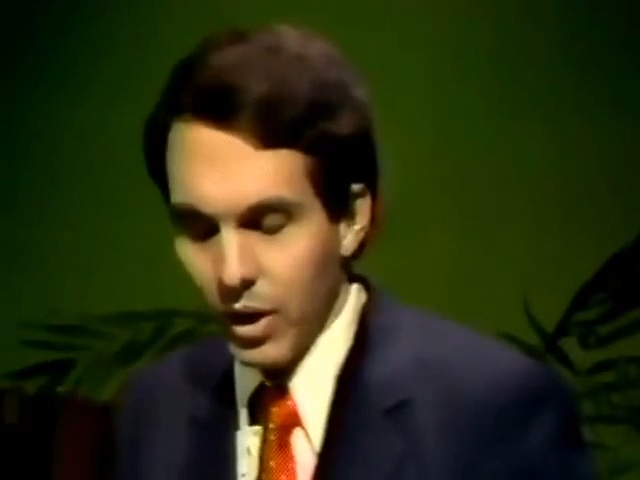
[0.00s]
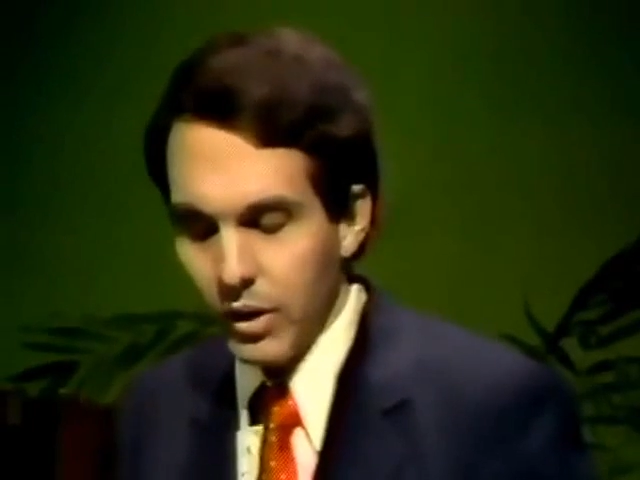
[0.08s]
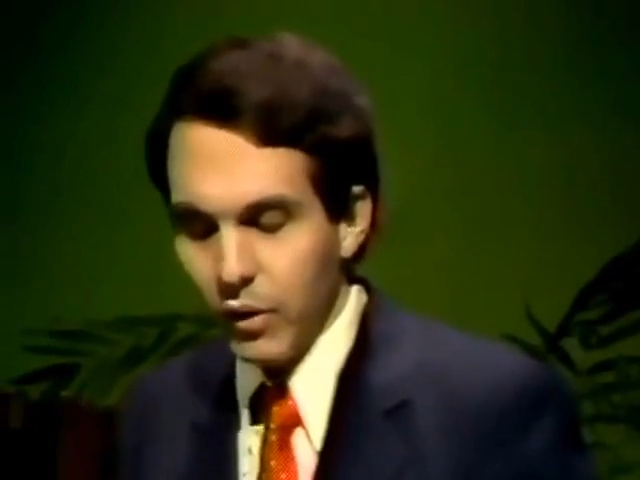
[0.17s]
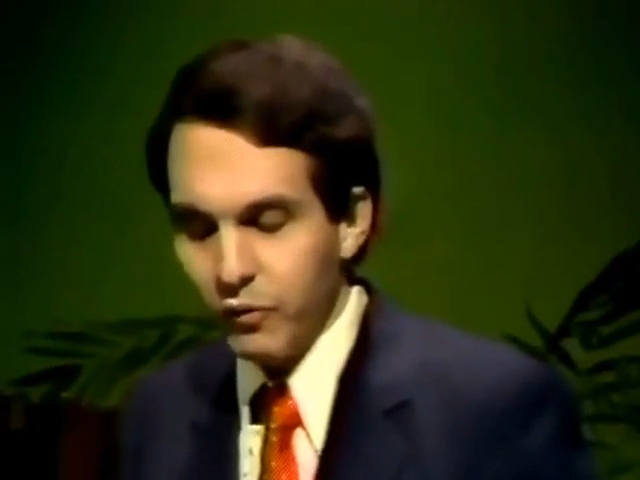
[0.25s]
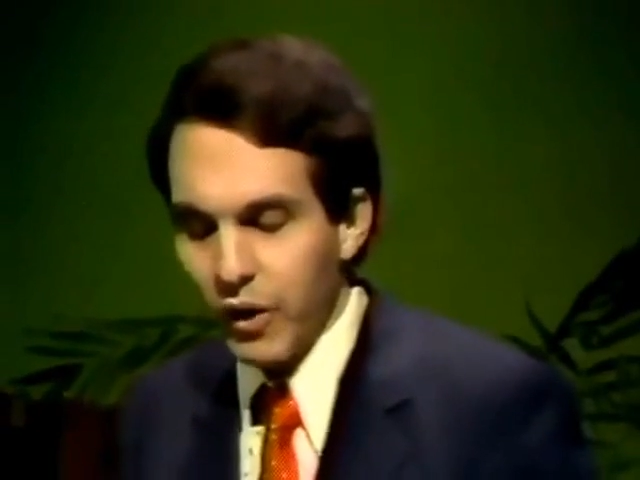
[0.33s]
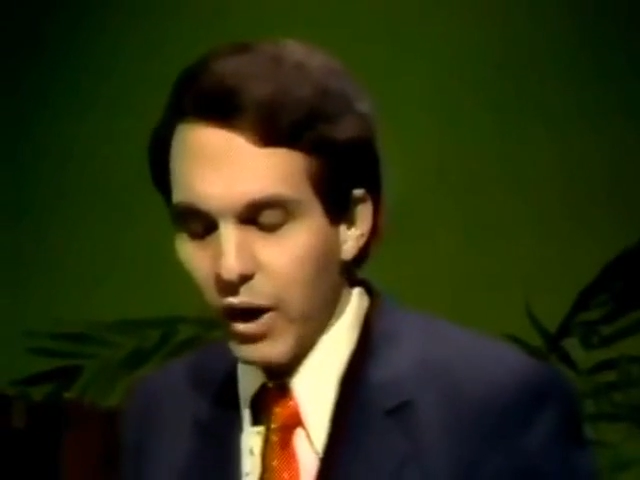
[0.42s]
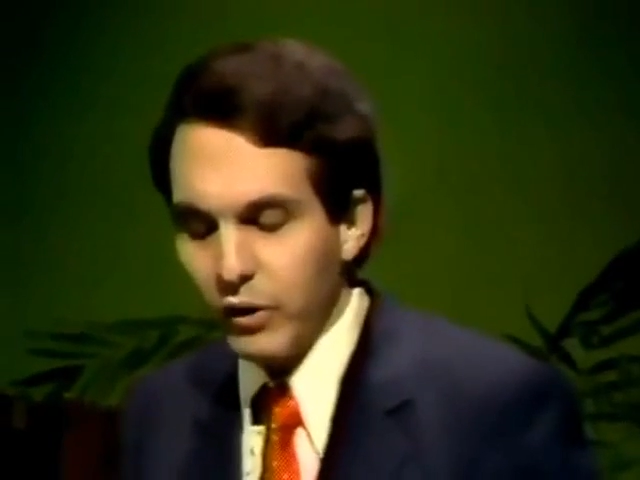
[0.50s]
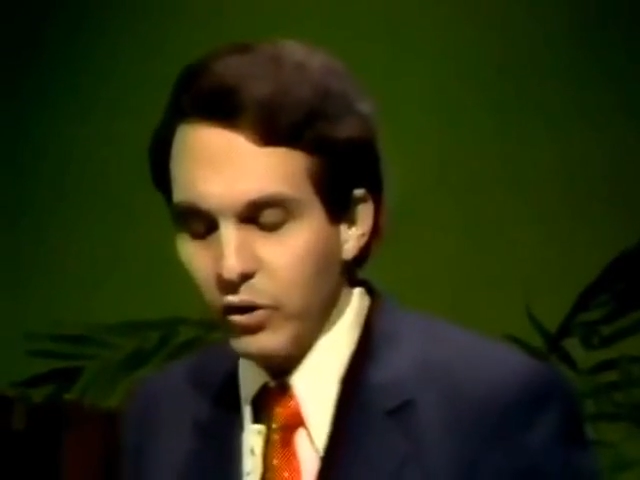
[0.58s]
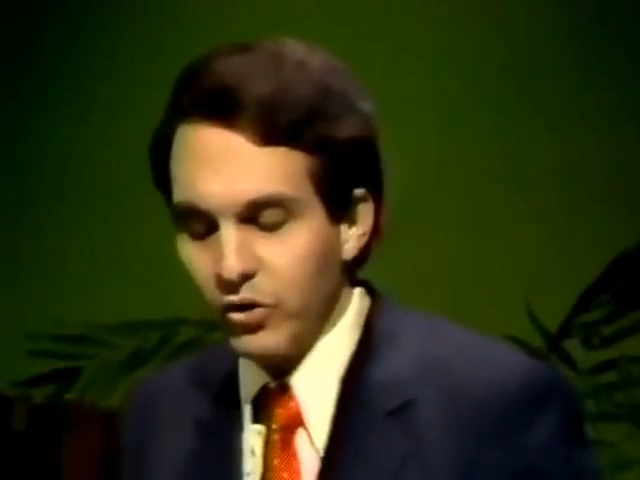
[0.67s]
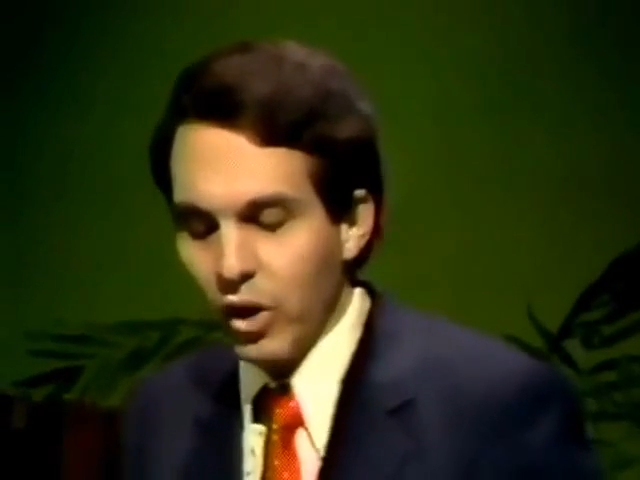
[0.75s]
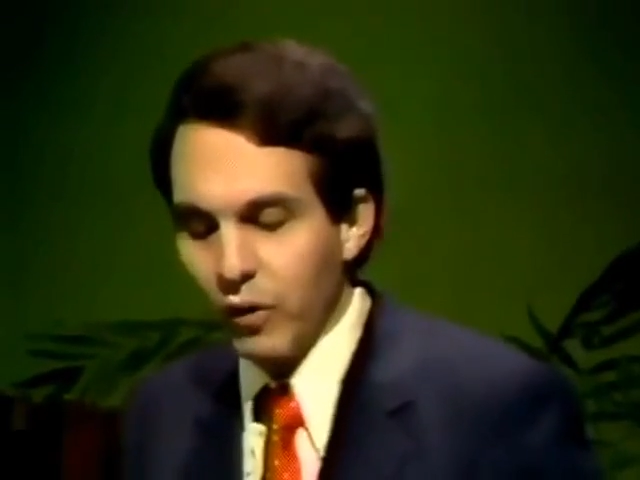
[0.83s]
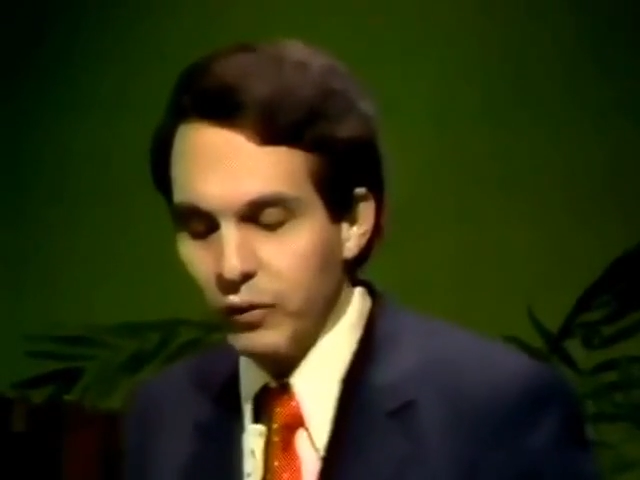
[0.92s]
You found
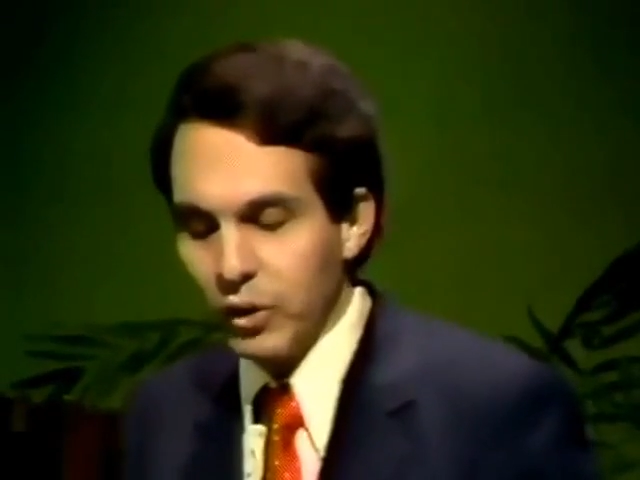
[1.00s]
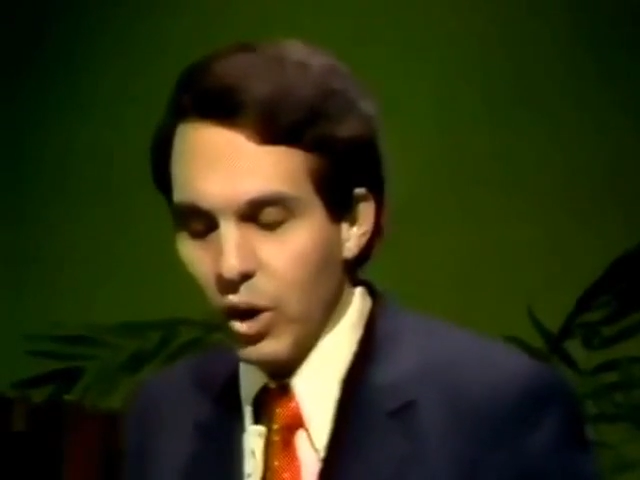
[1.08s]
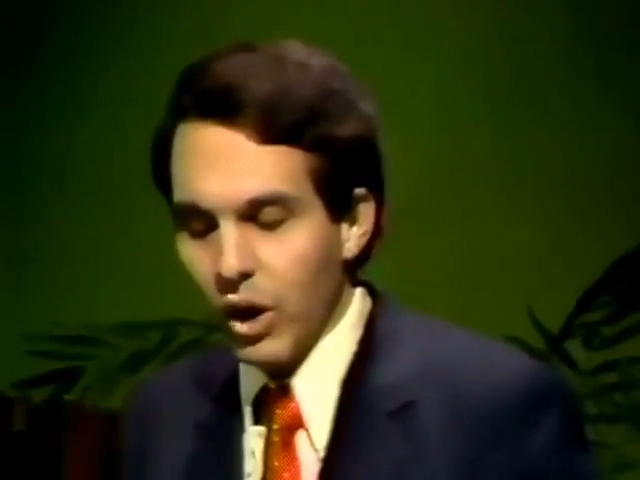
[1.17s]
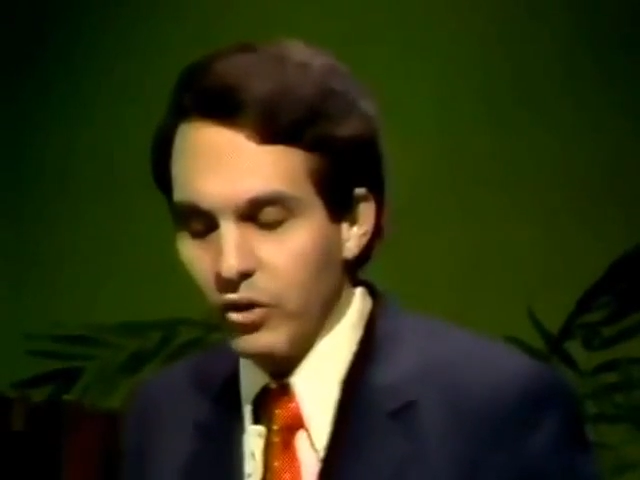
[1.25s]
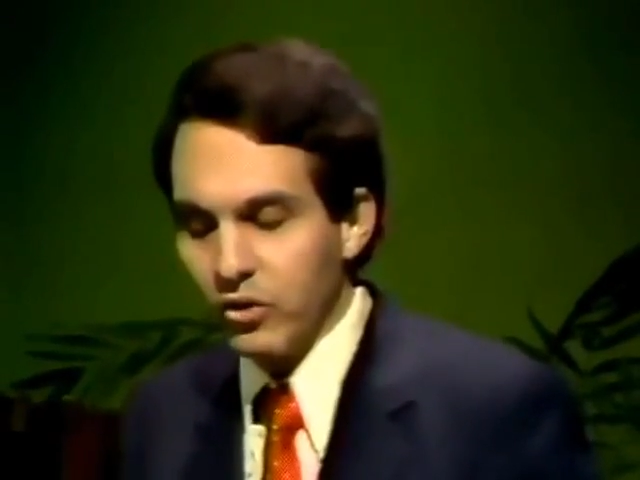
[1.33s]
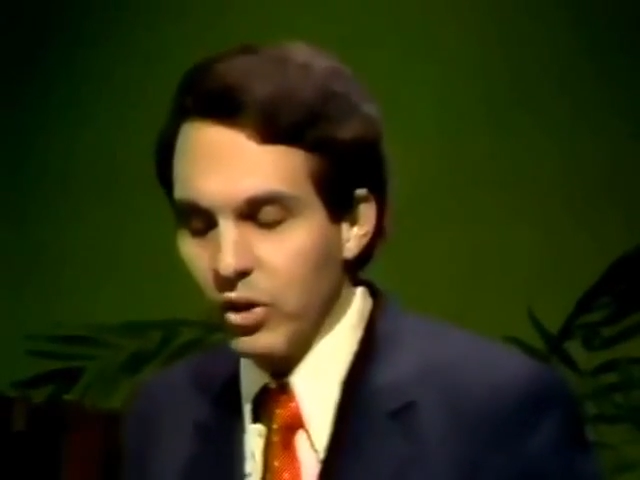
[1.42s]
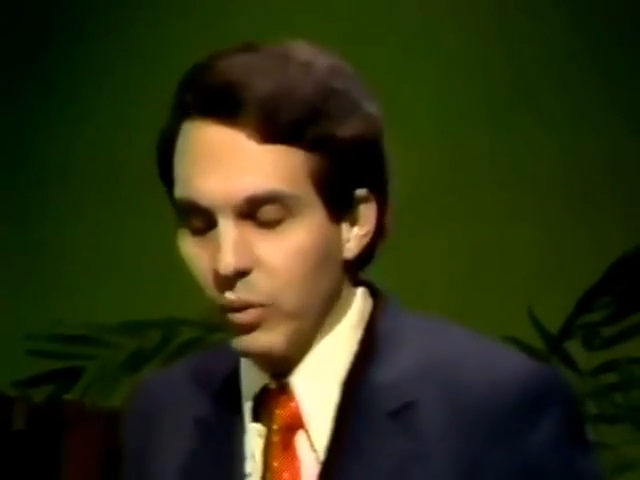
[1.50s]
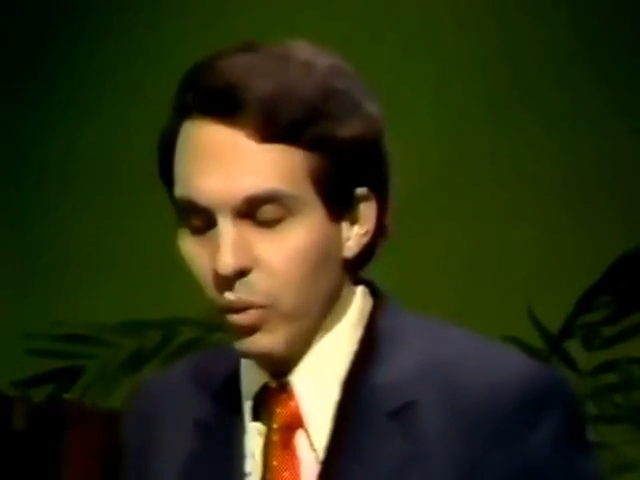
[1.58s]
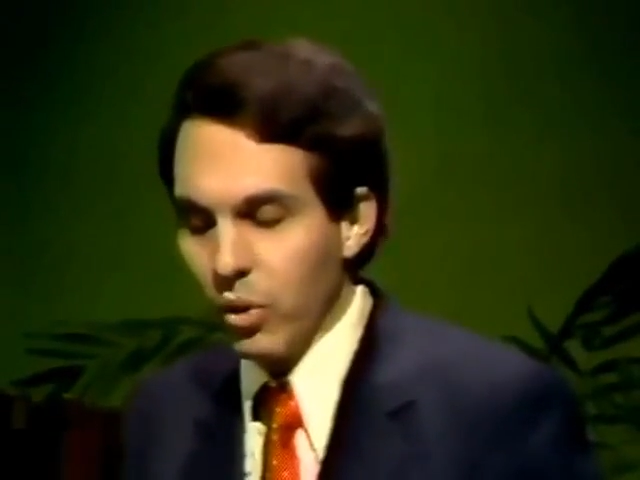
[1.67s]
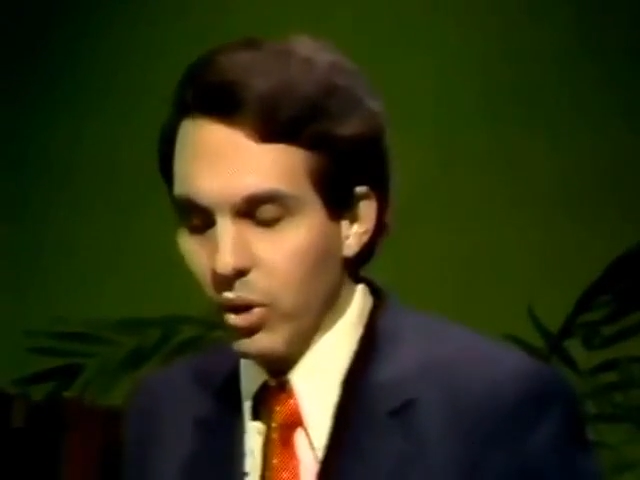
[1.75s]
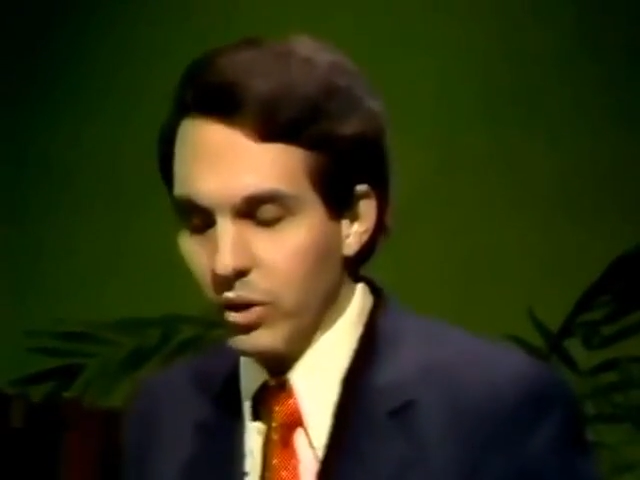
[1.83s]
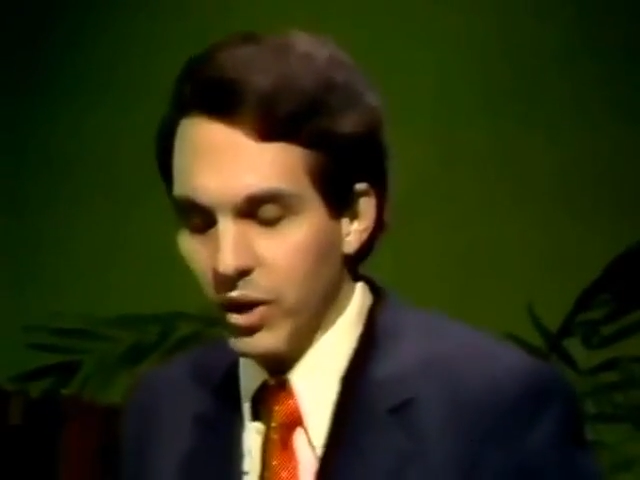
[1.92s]
yourself lost in a
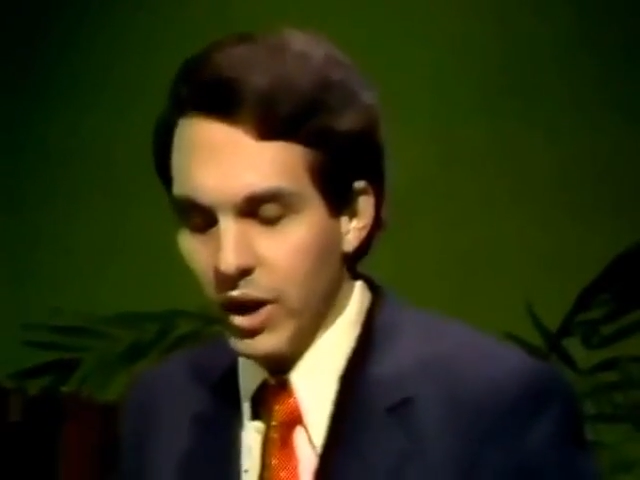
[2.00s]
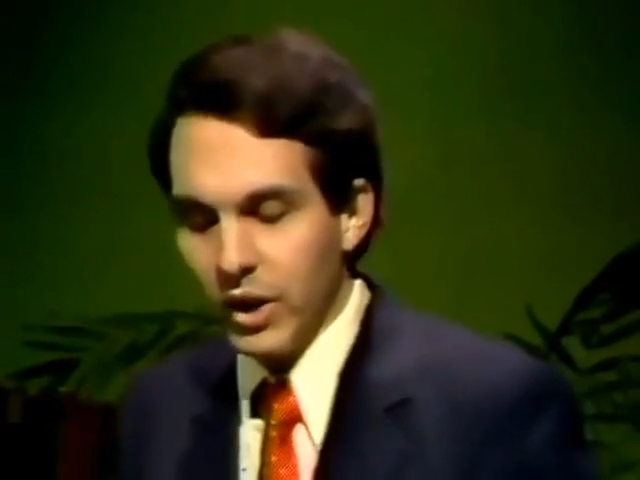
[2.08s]
world